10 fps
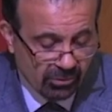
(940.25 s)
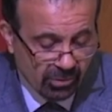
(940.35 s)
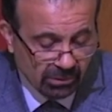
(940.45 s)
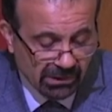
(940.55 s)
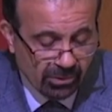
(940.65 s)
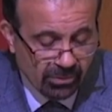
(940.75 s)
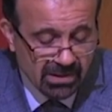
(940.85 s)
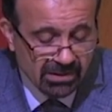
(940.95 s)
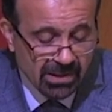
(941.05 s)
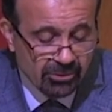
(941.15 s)
Israel that the
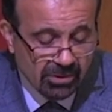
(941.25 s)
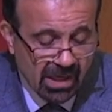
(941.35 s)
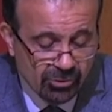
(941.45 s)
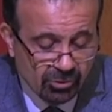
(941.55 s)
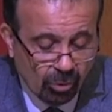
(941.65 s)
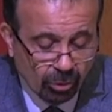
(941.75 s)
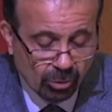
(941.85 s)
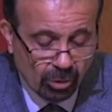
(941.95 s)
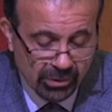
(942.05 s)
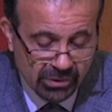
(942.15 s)
recent International
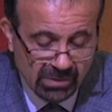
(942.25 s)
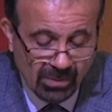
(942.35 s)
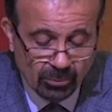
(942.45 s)
Holocaust